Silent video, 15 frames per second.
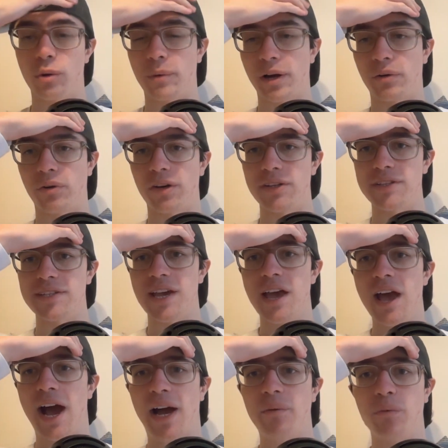my runs.
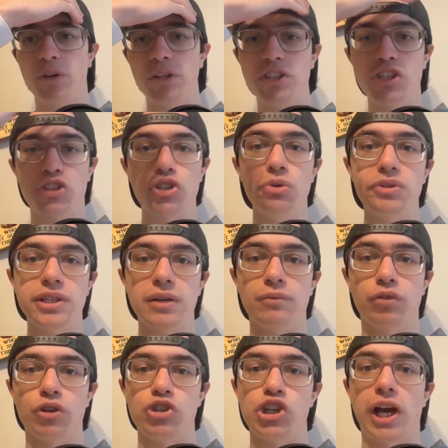I'm really just using him
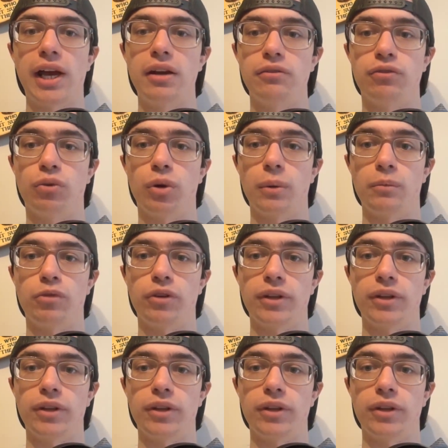for giant form for